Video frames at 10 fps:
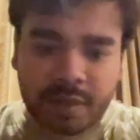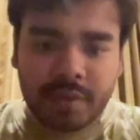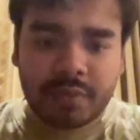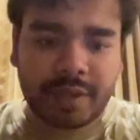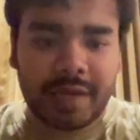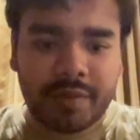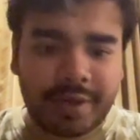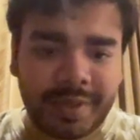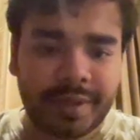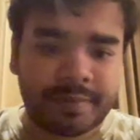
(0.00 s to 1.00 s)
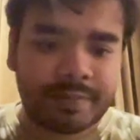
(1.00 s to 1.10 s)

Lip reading: So yeah, we are doing it.